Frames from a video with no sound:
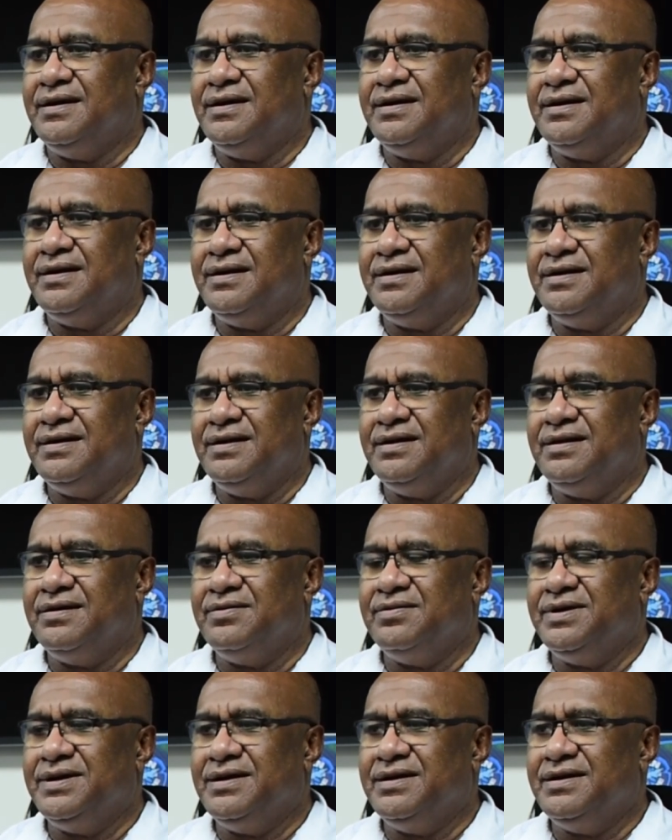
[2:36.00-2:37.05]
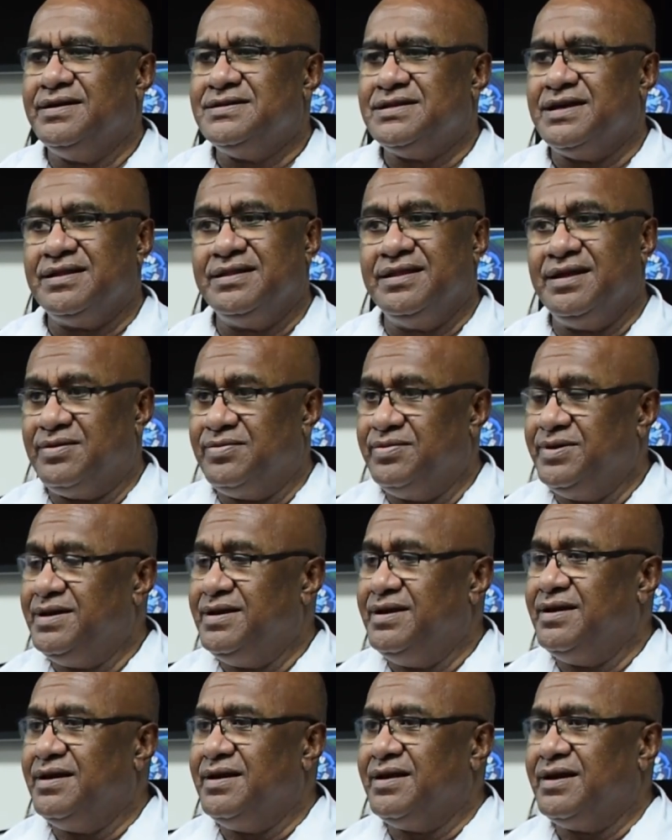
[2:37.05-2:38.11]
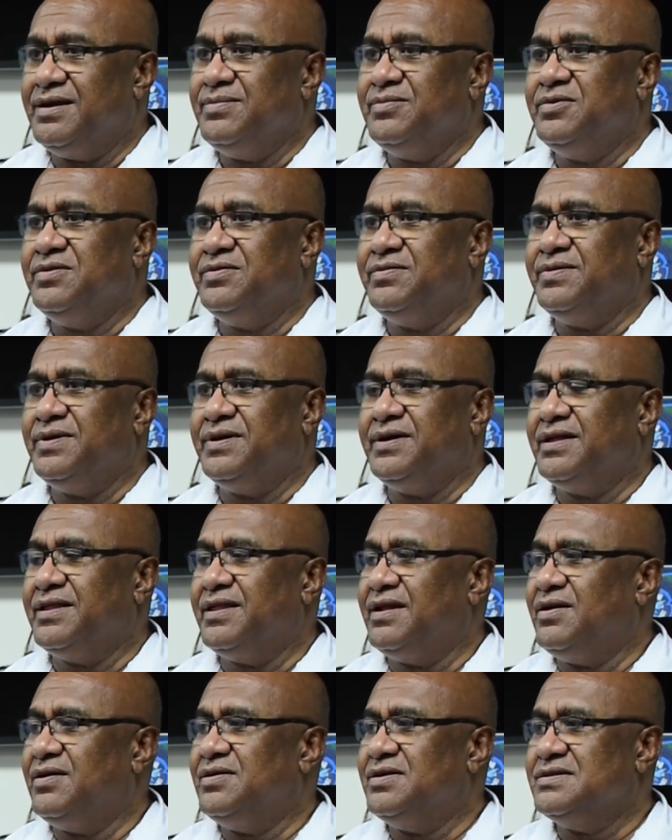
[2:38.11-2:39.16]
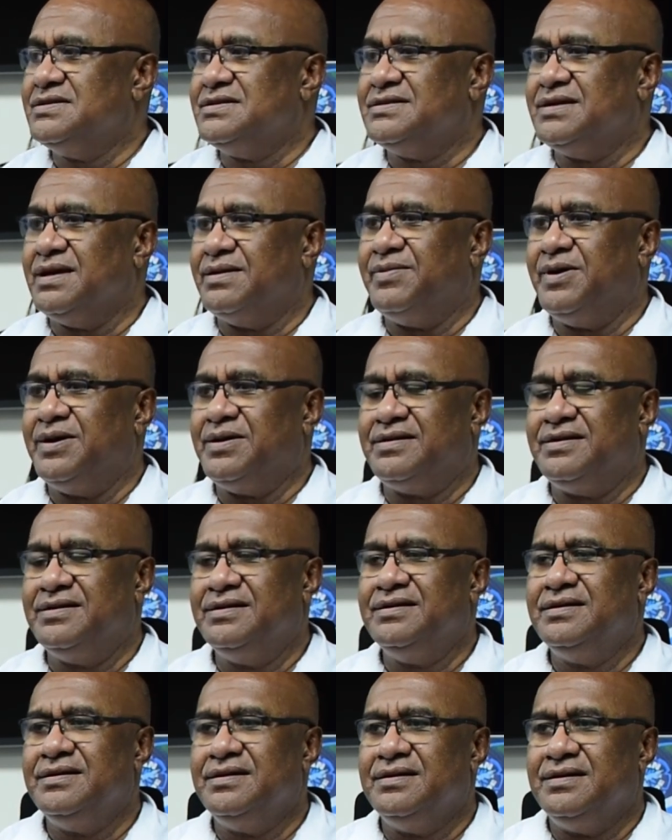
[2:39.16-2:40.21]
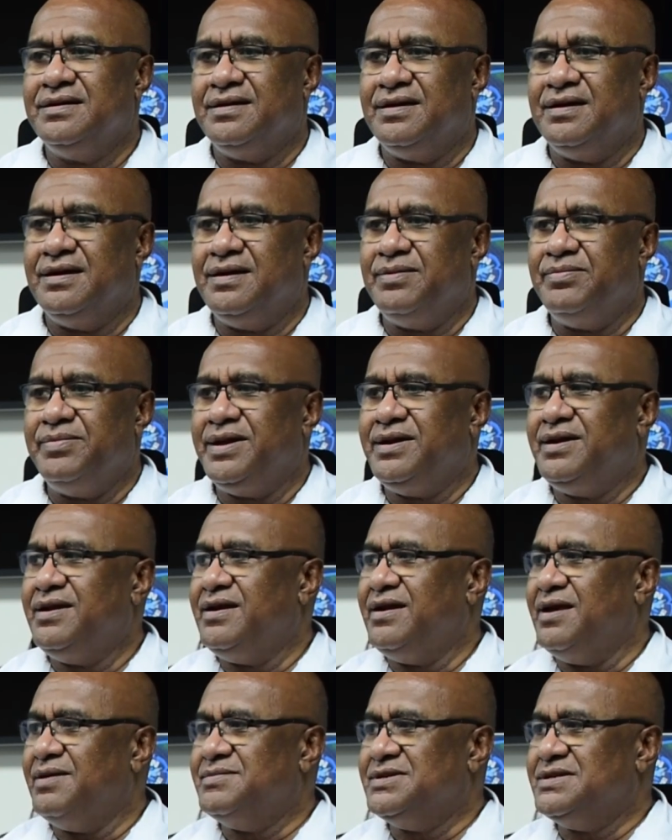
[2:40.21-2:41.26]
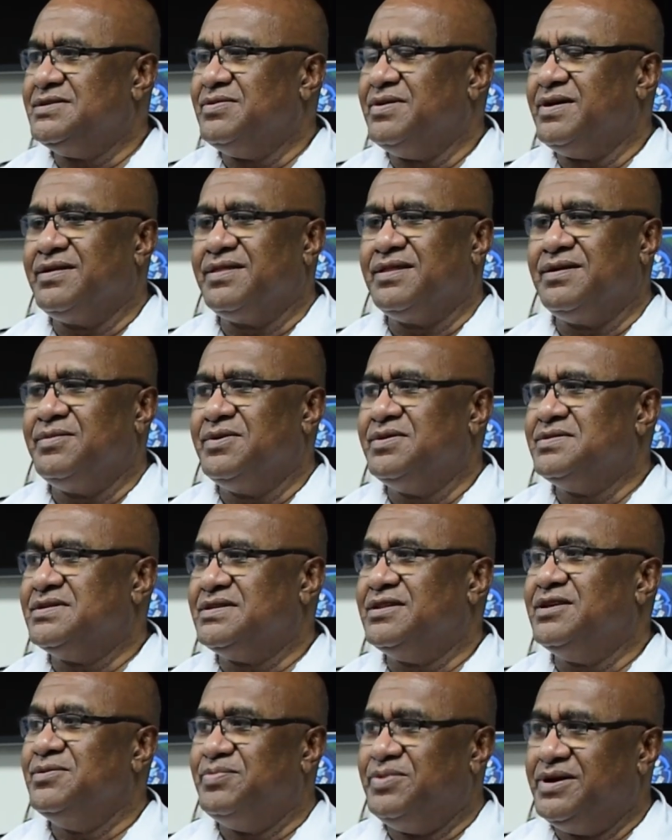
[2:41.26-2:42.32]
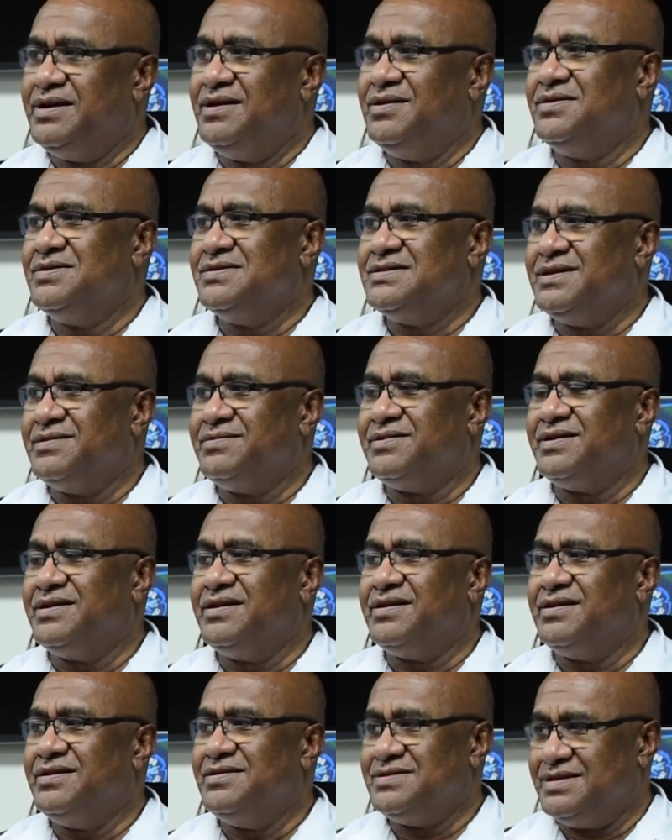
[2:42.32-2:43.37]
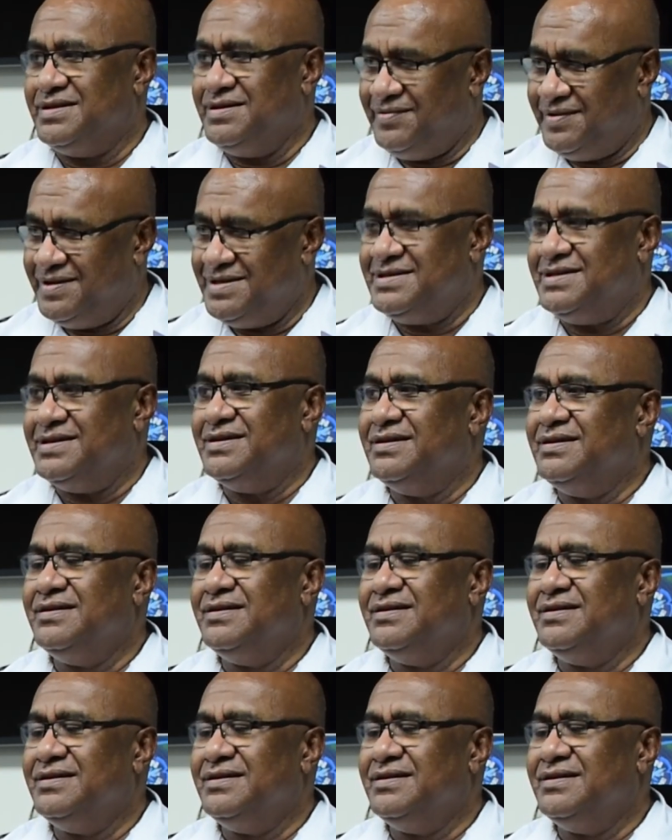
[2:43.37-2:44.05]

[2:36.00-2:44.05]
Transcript: You know, we said that we'd remove the laws about maiden names. It's one of the most stupid laws ever introduced in Fiji.